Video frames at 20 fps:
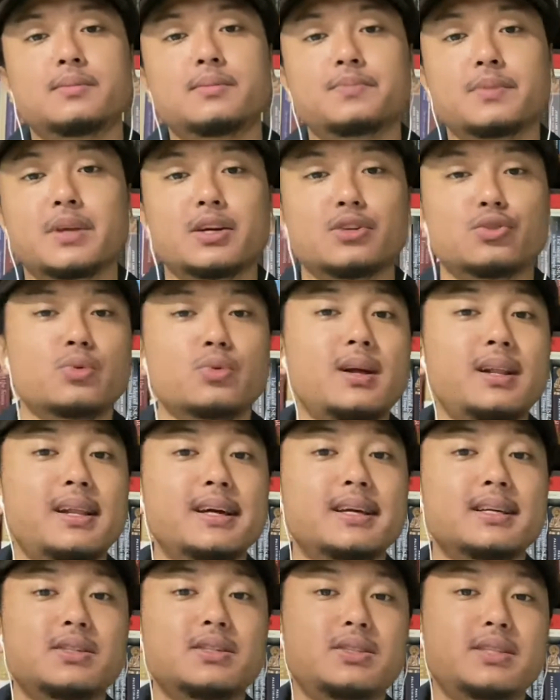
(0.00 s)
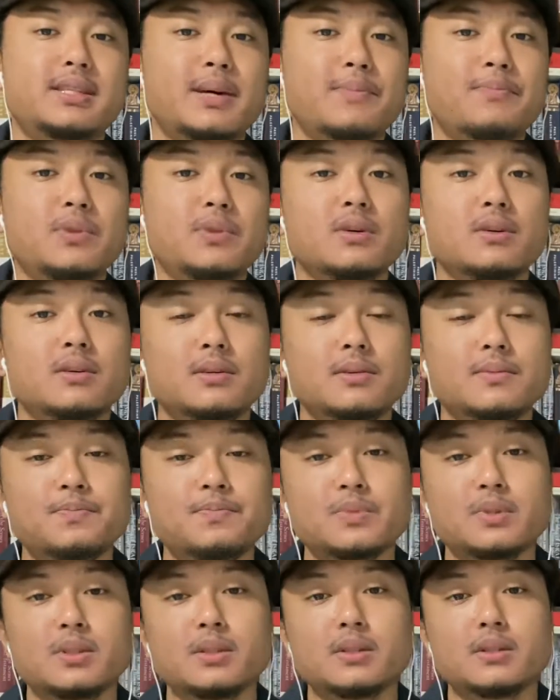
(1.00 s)
as well as chapter
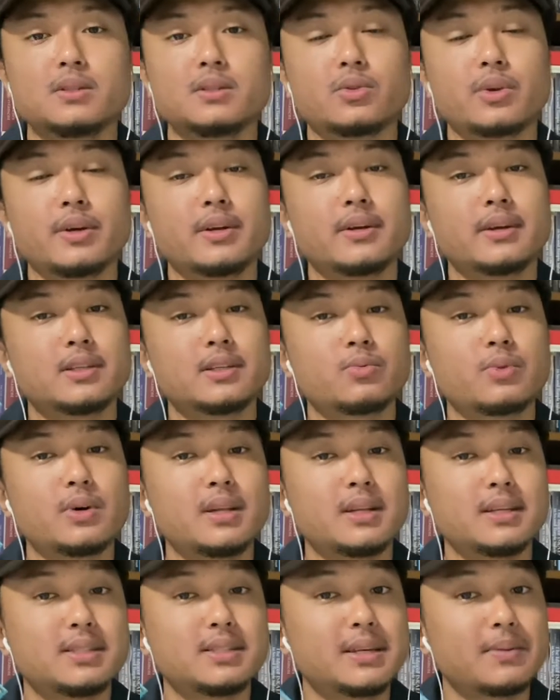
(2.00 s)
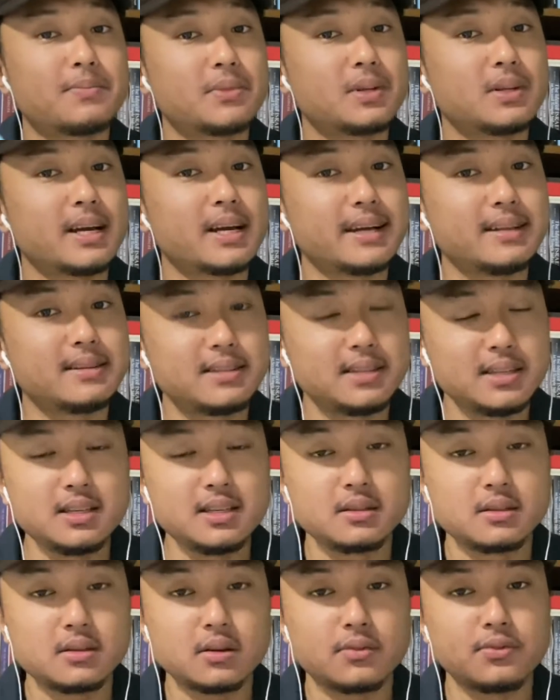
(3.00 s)

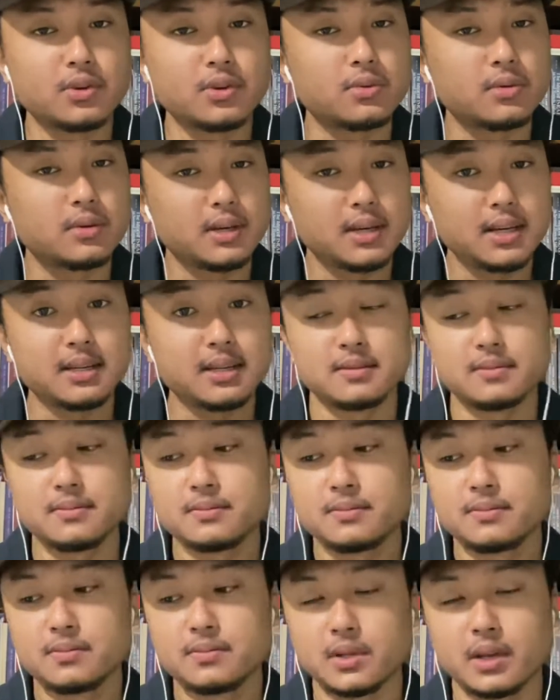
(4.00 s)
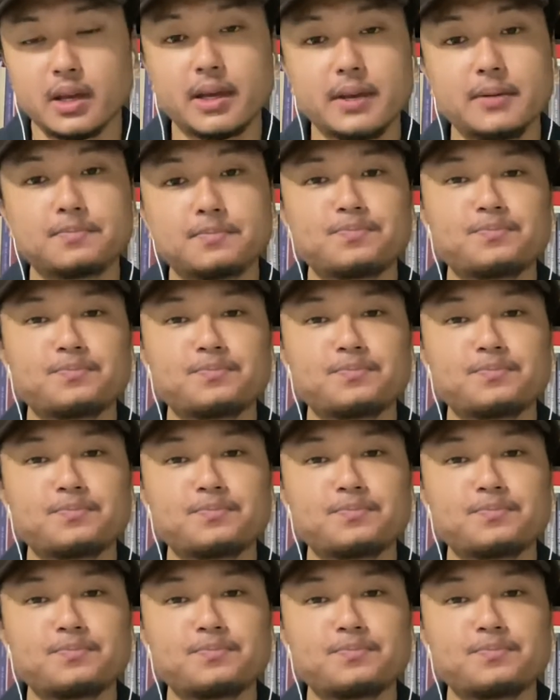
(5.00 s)
19 of the Quran, okay,